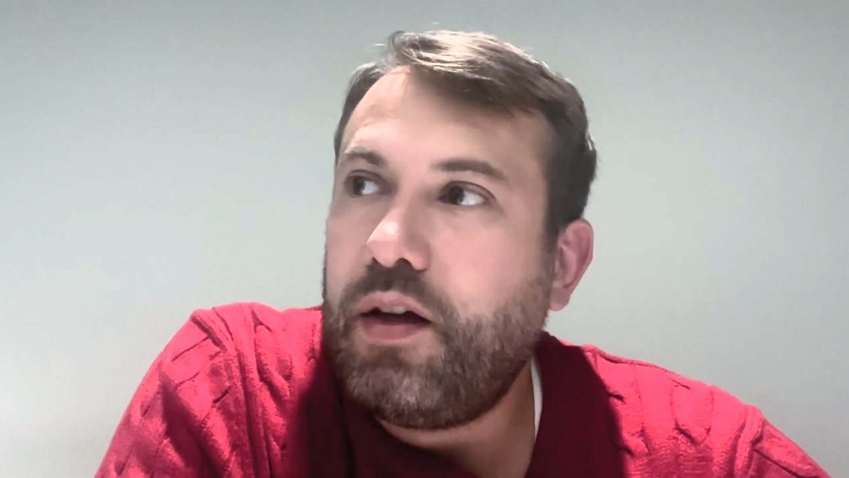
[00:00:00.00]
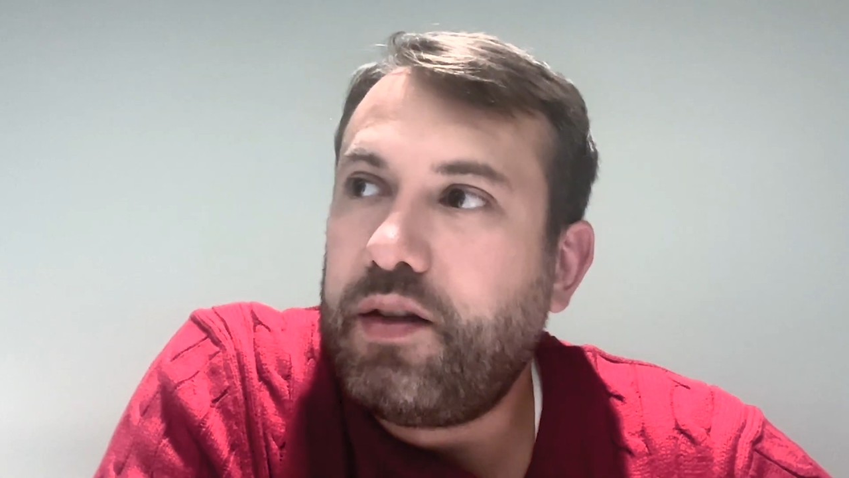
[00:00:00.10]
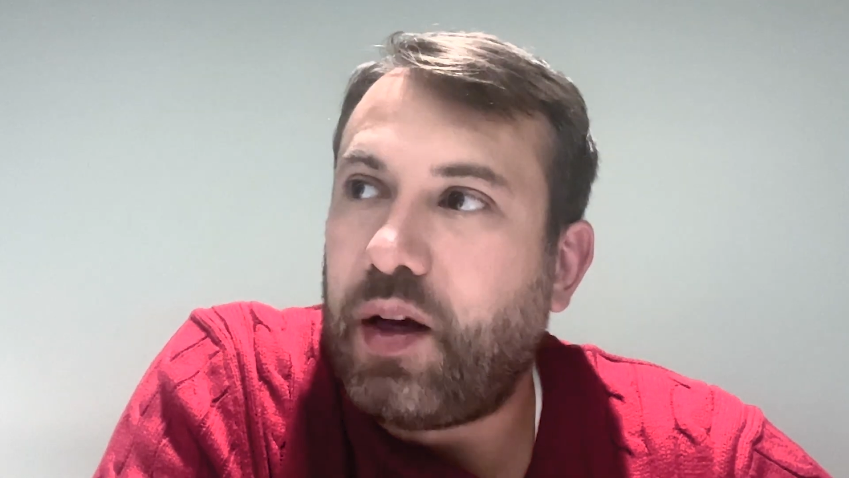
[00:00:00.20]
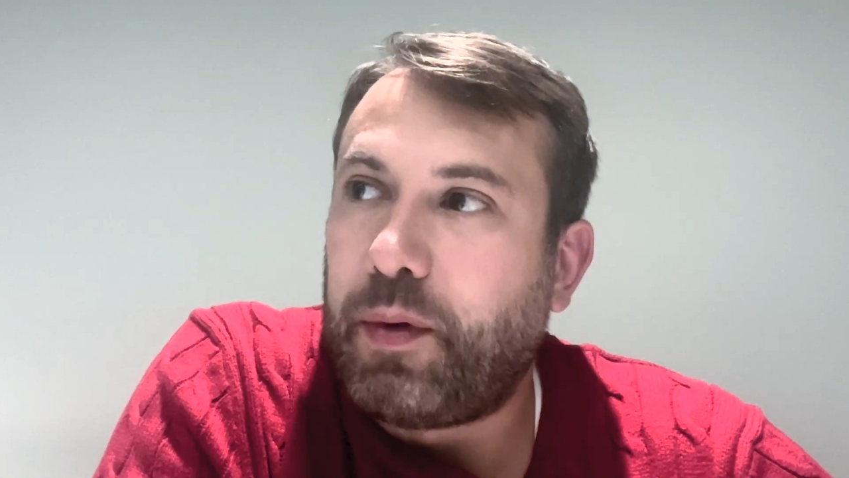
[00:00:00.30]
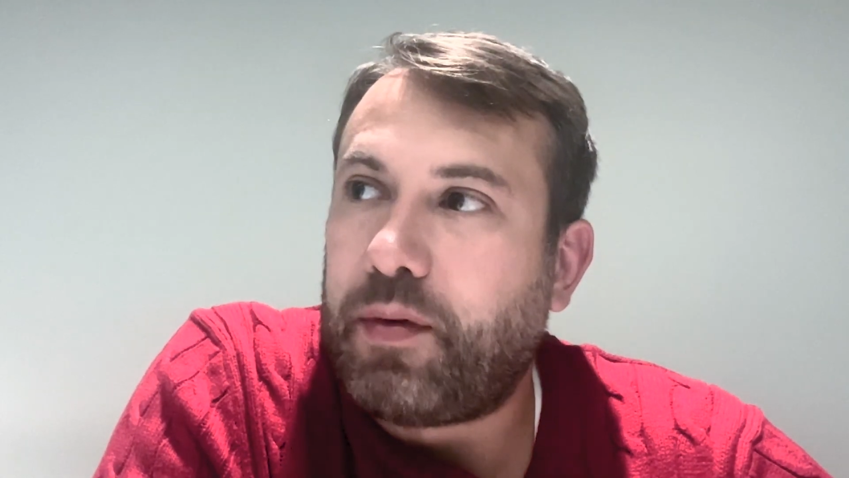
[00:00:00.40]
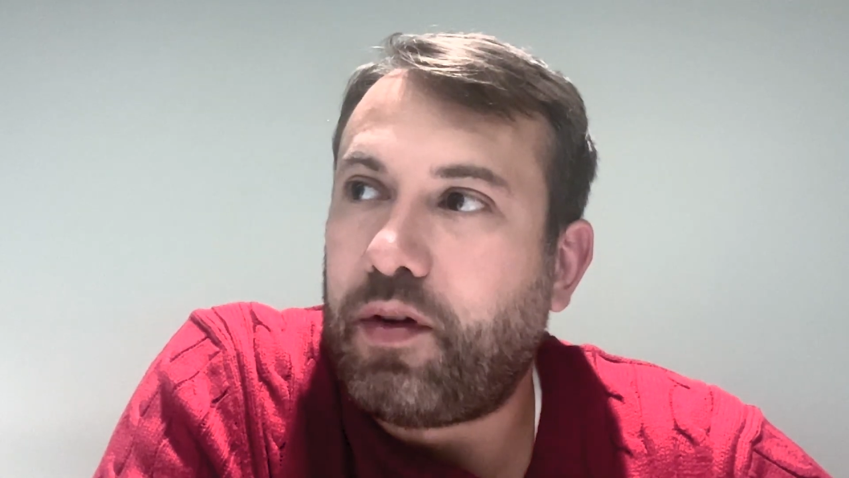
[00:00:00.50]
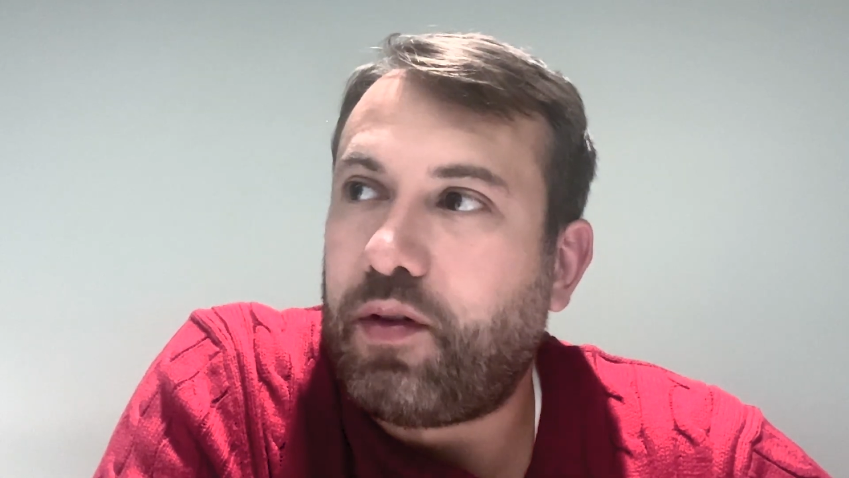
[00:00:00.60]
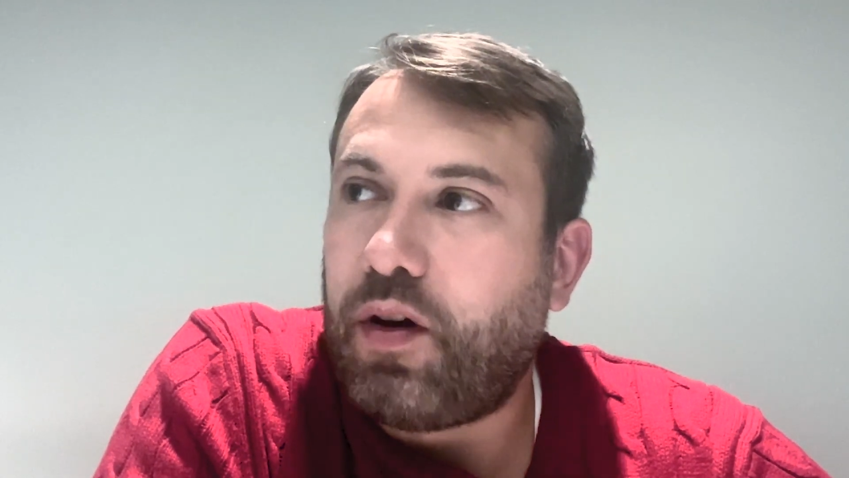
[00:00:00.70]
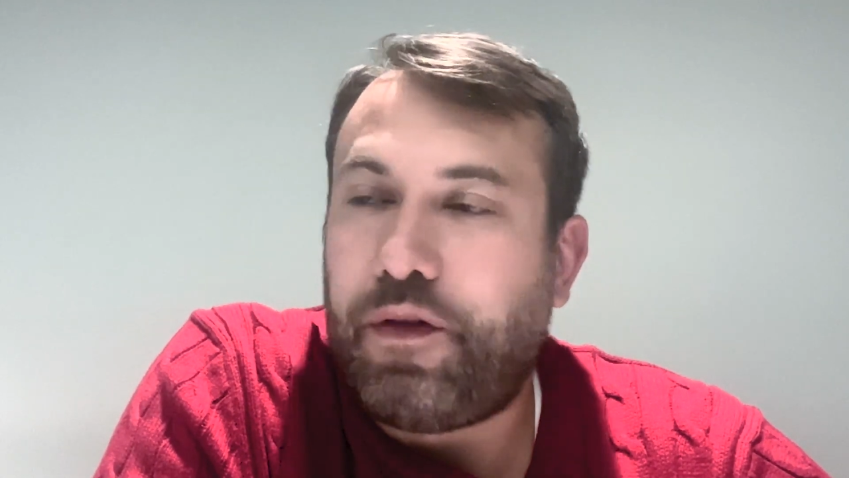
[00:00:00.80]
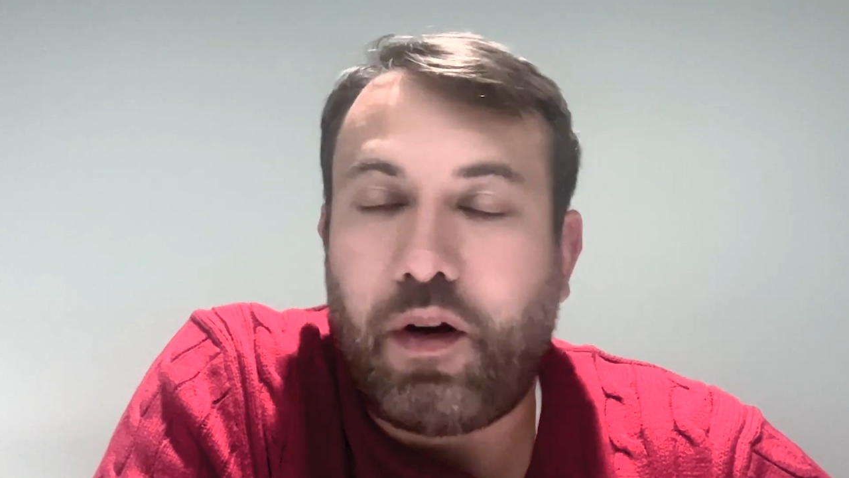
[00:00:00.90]
Sometimes
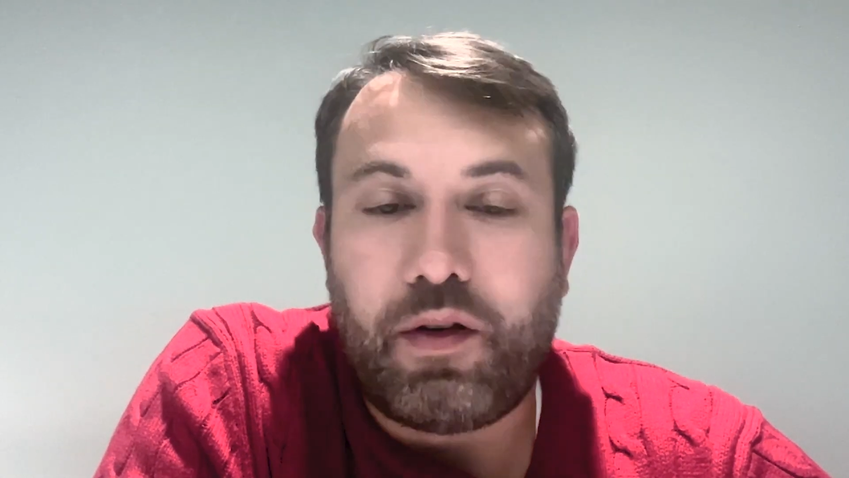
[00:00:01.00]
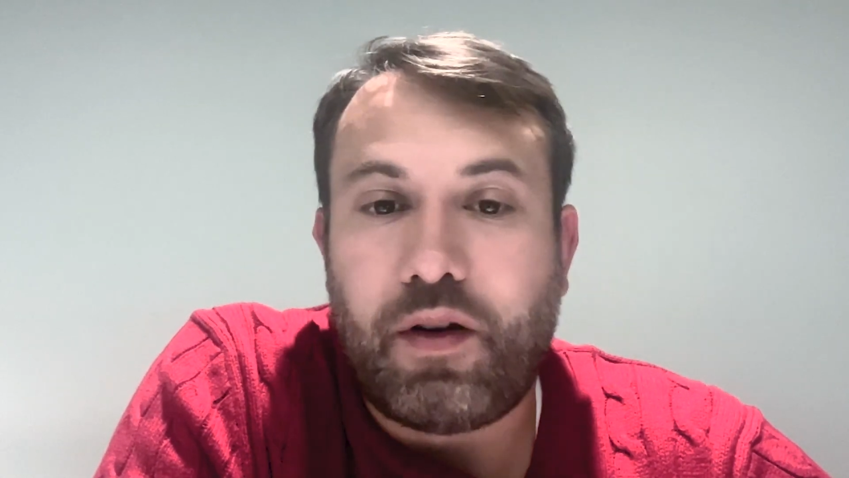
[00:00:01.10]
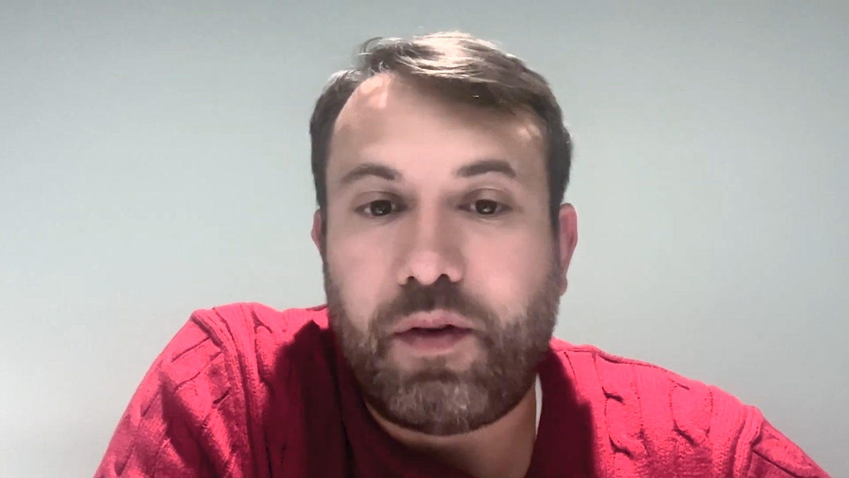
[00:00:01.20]
also our founder and